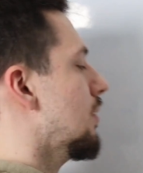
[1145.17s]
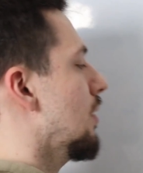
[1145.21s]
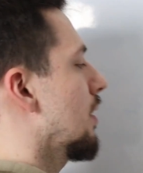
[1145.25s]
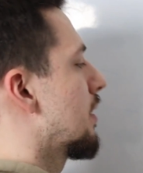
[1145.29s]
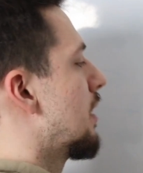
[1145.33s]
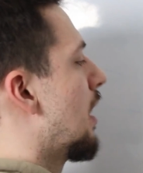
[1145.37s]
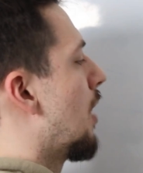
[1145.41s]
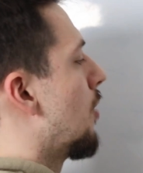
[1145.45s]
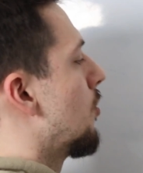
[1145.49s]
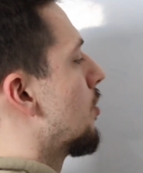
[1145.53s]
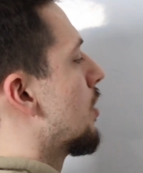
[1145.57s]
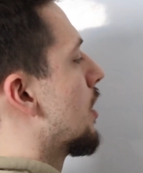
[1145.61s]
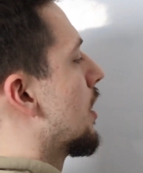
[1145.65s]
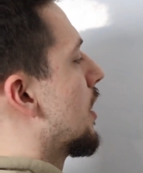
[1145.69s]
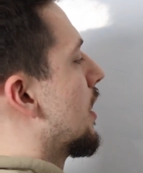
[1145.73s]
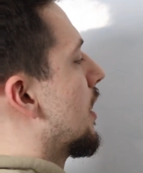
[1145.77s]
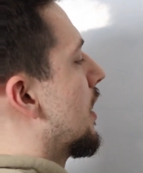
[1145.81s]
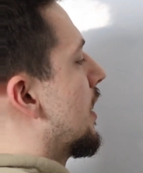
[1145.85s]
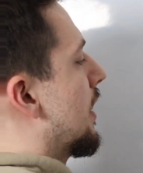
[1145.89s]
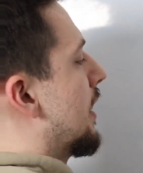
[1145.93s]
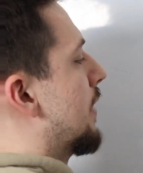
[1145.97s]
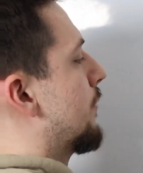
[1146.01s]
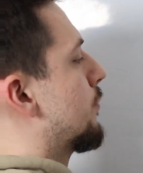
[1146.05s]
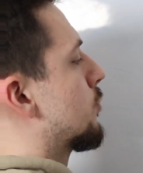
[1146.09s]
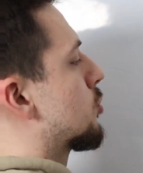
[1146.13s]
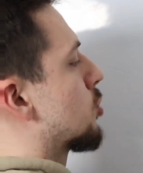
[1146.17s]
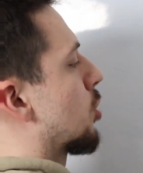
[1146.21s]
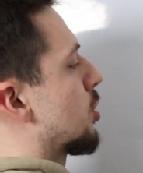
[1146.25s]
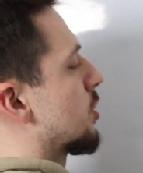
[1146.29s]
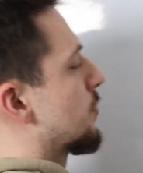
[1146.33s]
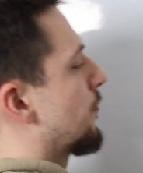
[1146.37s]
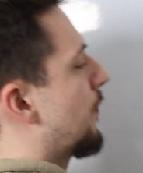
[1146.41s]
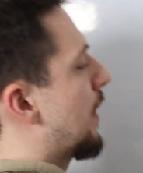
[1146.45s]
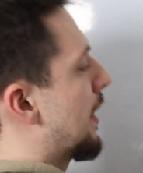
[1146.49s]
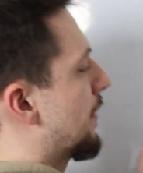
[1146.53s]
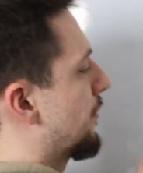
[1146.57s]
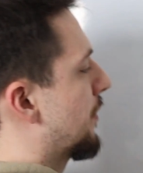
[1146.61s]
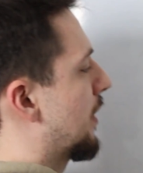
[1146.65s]
Now, if you charge
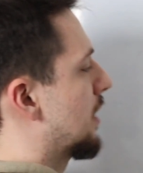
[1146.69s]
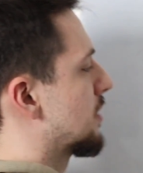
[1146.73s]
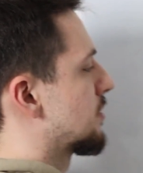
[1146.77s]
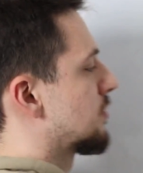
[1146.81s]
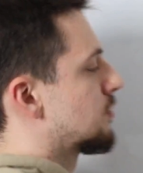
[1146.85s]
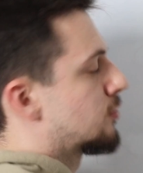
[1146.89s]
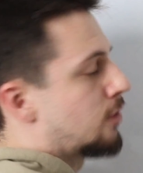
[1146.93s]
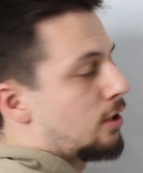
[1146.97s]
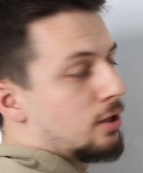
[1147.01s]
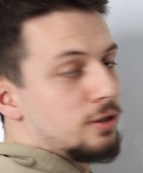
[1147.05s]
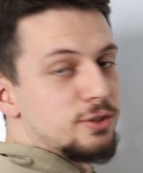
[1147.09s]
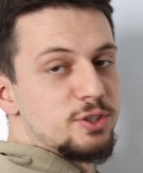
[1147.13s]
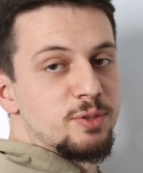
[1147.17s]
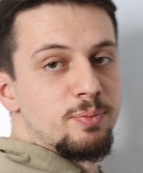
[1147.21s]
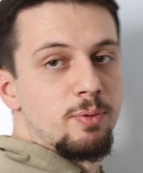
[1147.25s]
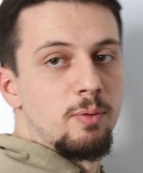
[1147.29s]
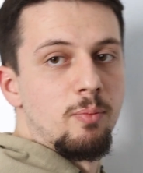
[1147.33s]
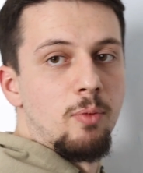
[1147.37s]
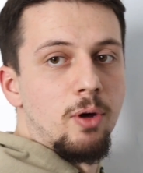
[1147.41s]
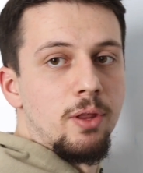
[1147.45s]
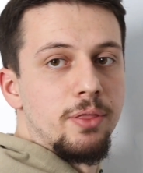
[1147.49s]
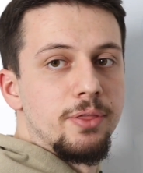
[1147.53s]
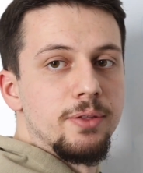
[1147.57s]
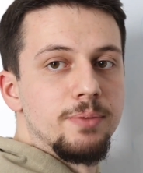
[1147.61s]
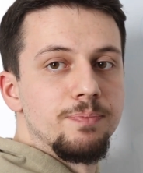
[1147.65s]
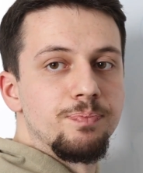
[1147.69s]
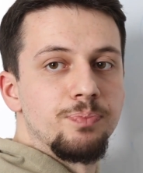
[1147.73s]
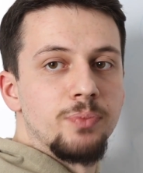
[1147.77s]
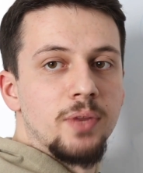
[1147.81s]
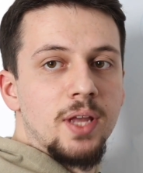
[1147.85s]
$5,000 per month,